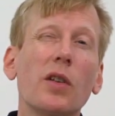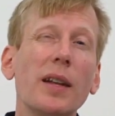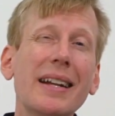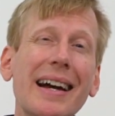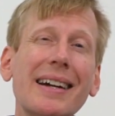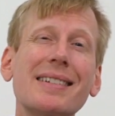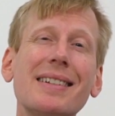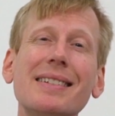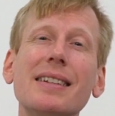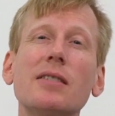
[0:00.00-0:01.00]
The
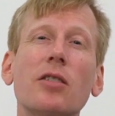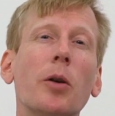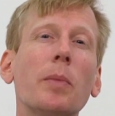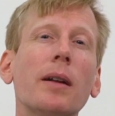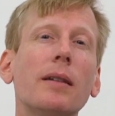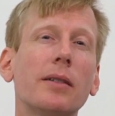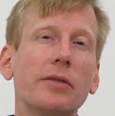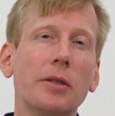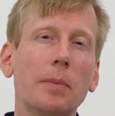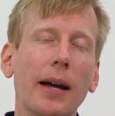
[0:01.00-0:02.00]
next determinant
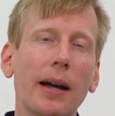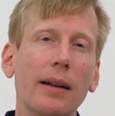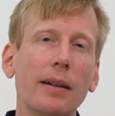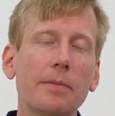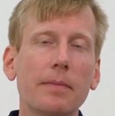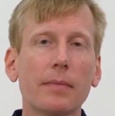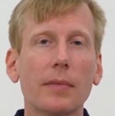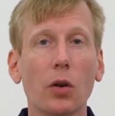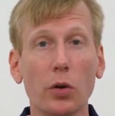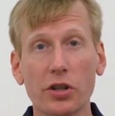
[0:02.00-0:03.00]
of demand,
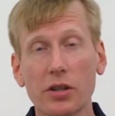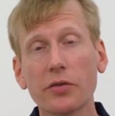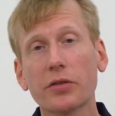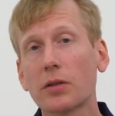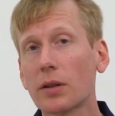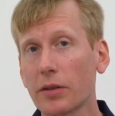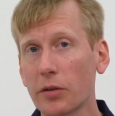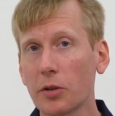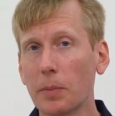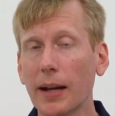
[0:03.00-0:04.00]
or shifter of
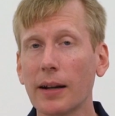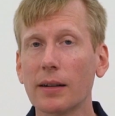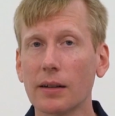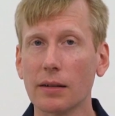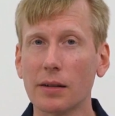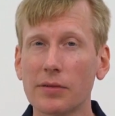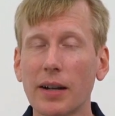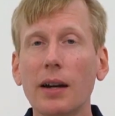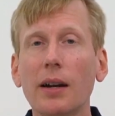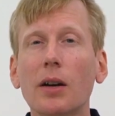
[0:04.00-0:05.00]
our demand curve,
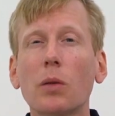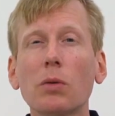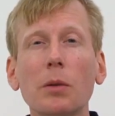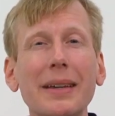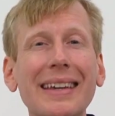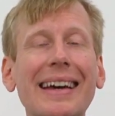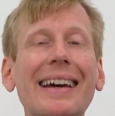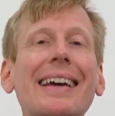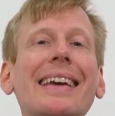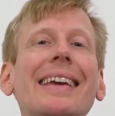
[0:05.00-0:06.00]
will be
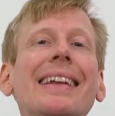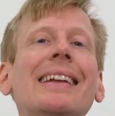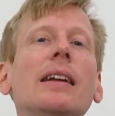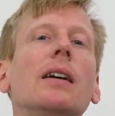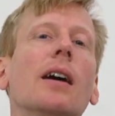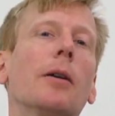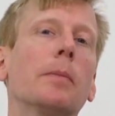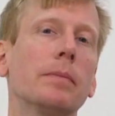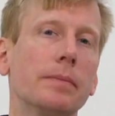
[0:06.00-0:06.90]
income.